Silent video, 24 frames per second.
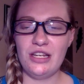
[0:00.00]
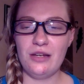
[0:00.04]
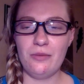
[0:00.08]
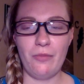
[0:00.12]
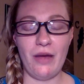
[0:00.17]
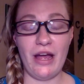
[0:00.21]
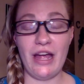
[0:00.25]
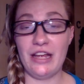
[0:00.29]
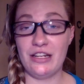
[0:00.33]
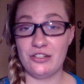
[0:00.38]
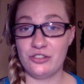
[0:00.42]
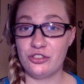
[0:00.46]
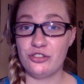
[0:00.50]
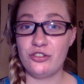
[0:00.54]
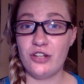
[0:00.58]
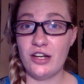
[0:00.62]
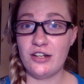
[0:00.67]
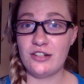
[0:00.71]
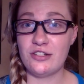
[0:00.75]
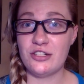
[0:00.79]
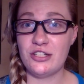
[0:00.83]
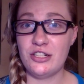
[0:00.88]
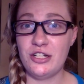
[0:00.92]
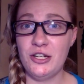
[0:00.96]
My
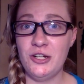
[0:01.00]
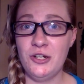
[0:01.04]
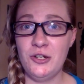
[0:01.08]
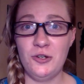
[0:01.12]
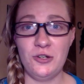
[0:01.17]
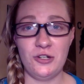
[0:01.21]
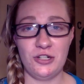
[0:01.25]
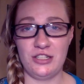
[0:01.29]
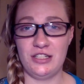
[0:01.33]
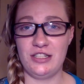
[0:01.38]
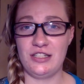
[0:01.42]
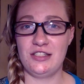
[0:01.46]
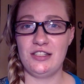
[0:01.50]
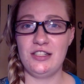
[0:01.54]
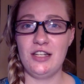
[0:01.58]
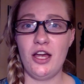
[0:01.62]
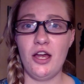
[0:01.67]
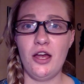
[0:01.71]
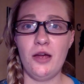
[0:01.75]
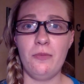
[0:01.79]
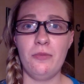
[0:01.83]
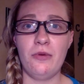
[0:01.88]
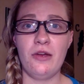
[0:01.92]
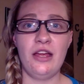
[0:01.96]
instructor hooked us
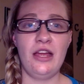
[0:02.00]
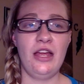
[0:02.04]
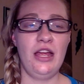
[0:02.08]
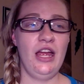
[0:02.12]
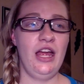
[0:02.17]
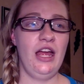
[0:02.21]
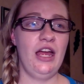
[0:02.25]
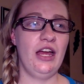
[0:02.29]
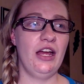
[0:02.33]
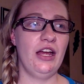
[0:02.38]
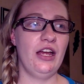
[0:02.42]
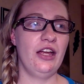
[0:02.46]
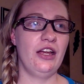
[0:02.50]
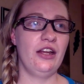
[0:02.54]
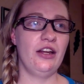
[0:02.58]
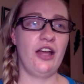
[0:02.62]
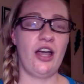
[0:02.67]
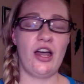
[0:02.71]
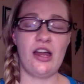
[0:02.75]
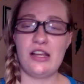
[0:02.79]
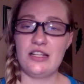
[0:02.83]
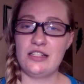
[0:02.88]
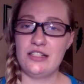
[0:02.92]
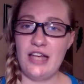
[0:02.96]
up and
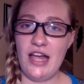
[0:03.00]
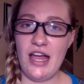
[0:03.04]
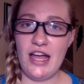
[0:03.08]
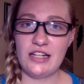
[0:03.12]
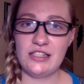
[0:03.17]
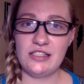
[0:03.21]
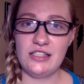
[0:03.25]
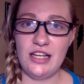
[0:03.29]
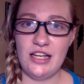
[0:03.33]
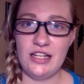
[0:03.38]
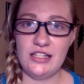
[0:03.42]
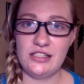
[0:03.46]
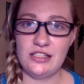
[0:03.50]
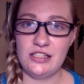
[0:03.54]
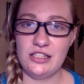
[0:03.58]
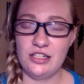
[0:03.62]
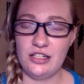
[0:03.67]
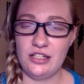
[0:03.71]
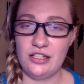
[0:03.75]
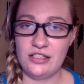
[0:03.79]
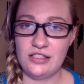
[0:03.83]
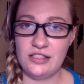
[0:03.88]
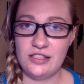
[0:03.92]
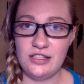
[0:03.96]
got us access
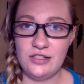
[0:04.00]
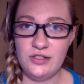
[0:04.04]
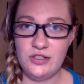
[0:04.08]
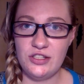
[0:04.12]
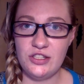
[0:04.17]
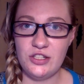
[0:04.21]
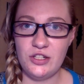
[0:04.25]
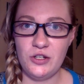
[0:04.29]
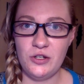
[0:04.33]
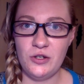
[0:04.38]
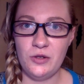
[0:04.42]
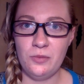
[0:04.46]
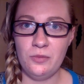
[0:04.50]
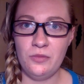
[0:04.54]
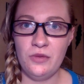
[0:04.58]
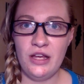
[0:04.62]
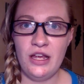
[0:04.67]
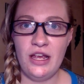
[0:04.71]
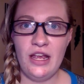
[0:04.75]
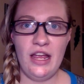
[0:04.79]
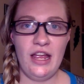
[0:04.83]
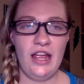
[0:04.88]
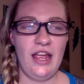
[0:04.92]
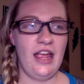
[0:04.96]
into the system,
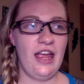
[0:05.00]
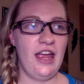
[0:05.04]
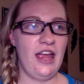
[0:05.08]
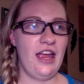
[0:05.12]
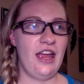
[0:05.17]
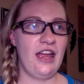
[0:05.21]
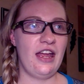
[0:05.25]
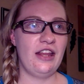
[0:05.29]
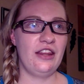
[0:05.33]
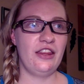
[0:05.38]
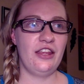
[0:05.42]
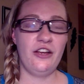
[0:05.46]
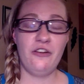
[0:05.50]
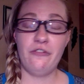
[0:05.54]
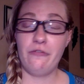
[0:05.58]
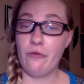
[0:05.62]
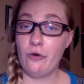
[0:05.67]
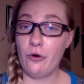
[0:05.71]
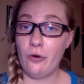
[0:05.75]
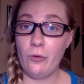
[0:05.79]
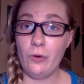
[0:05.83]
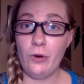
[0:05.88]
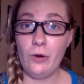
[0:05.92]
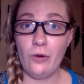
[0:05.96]
and
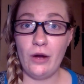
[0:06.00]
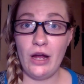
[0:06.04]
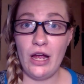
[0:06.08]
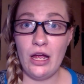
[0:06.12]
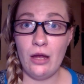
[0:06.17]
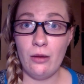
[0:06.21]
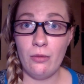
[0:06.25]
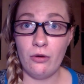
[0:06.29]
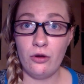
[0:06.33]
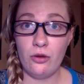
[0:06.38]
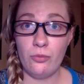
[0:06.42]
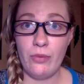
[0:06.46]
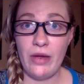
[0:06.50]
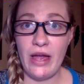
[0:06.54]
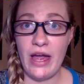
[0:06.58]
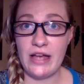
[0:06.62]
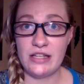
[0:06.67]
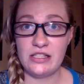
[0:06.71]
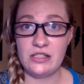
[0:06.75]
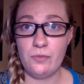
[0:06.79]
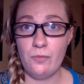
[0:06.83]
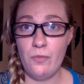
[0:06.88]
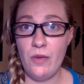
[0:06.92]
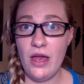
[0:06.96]
therefore we were able to
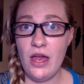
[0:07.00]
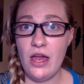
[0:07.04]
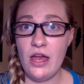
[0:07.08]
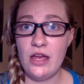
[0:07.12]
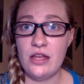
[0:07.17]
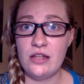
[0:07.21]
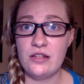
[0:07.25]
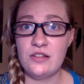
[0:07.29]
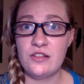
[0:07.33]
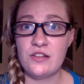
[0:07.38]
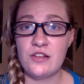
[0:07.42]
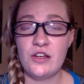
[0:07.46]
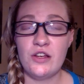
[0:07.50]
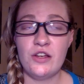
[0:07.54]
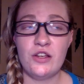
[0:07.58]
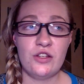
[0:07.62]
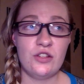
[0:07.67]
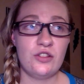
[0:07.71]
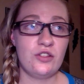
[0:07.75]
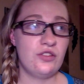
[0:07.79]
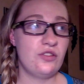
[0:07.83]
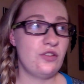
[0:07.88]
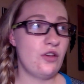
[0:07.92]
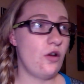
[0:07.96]
pass meds.
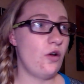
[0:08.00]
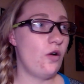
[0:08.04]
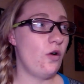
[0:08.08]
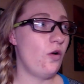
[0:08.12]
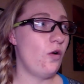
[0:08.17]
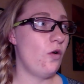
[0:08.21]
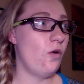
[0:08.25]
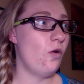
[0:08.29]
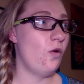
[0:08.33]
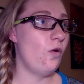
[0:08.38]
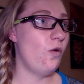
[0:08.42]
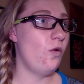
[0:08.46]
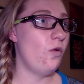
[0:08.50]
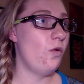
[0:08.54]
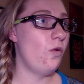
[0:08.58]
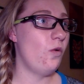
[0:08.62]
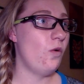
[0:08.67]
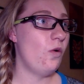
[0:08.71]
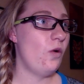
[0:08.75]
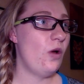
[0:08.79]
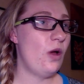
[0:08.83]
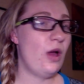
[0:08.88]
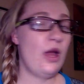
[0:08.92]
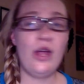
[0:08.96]

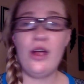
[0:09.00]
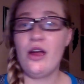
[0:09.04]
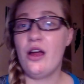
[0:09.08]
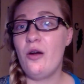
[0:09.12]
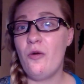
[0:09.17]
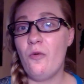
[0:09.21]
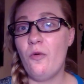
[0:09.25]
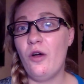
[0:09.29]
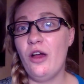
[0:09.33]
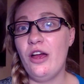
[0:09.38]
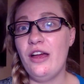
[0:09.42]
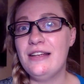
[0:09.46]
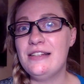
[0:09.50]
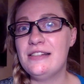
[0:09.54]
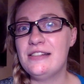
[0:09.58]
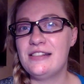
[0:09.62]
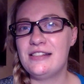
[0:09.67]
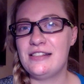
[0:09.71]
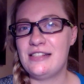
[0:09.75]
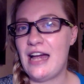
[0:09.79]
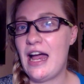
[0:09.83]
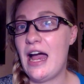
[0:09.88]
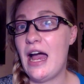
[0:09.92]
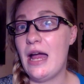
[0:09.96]
So here it was,
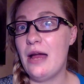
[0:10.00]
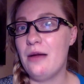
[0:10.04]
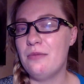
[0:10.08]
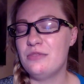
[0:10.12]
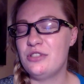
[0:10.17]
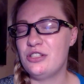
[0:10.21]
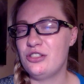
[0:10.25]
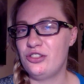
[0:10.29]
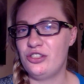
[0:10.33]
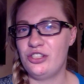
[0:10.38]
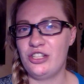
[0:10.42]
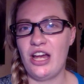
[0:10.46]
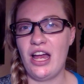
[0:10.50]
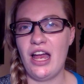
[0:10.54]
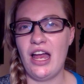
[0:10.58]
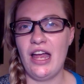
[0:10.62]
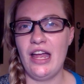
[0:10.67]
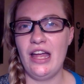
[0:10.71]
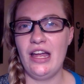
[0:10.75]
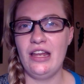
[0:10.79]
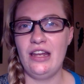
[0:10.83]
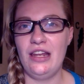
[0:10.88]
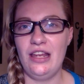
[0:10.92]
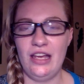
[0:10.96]
time to
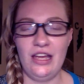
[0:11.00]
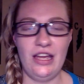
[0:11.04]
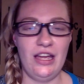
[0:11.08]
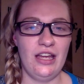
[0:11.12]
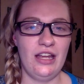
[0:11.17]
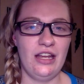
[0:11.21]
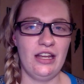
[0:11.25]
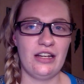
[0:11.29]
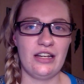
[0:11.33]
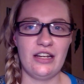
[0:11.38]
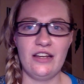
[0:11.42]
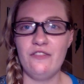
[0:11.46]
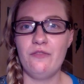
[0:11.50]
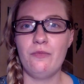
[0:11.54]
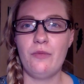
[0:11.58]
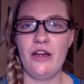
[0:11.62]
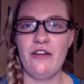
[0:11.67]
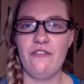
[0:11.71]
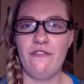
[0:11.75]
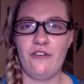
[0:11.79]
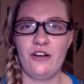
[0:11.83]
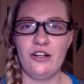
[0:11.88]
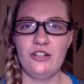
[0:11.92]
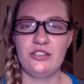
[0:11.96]
shine and give
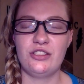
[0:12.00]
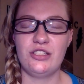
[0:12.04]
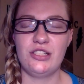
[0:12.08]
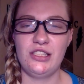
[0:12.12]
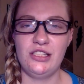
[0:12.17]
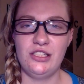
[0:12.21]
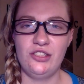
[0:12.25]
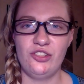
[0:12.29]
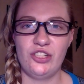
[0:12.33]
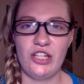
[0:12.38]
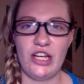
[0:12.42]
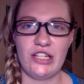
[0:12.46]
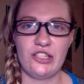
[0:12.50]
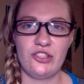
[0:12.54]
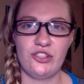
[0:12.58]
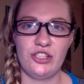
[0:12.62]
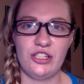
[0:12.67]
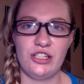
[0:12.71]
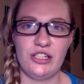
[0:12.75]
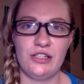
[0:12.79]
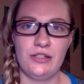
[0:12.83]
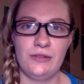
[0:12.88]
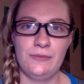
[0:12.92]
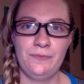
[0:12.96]
my first
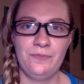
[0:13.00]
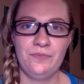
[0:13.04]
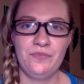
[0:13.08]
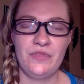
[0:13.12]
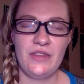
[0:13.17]
injection.